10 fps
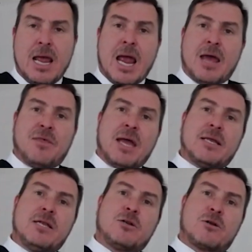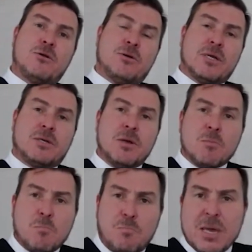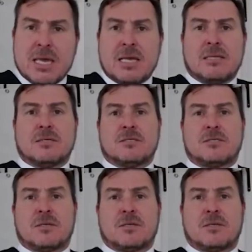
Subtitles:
and that included beans.